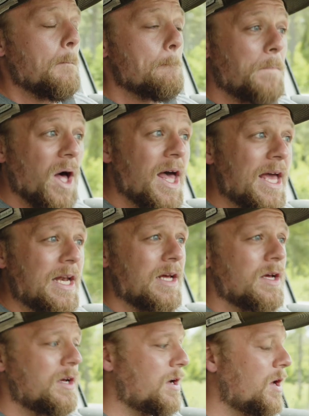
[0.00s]
But
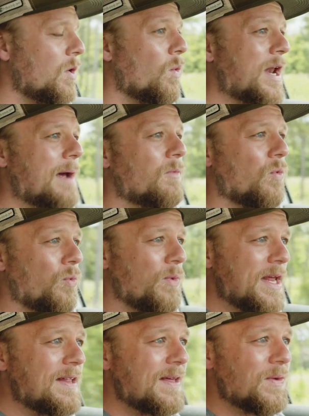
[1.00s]
what I'm
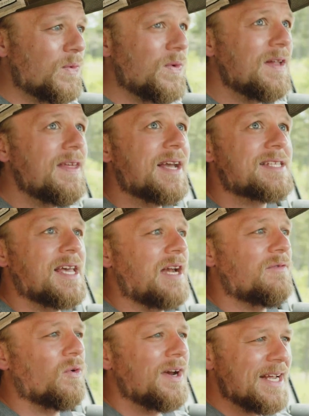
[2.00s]
really
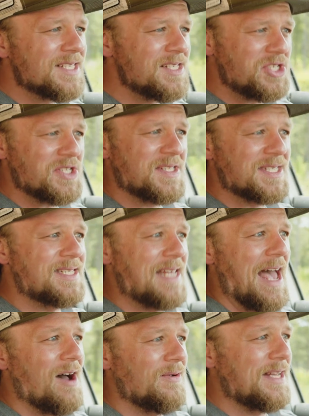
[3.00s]
excited for isn't just the
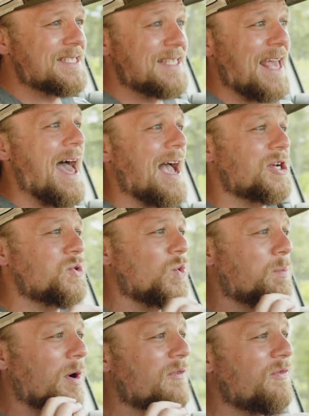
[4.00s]
sound, it's the actual
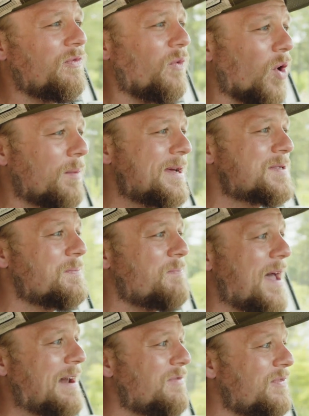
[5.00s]
performance
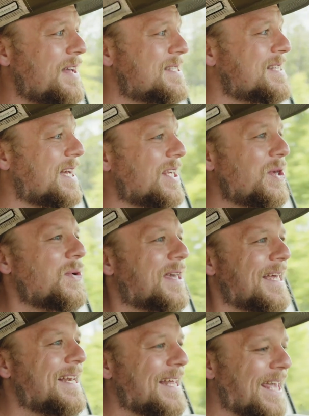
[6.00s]
benefits that you
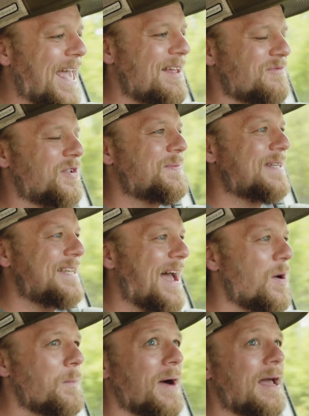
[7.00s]
can get from a
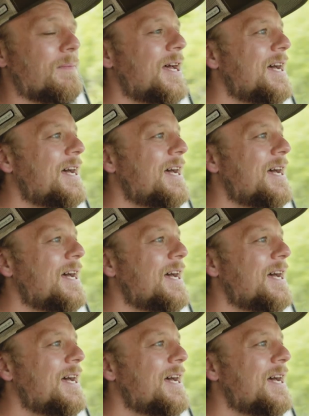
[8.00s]
downpipe.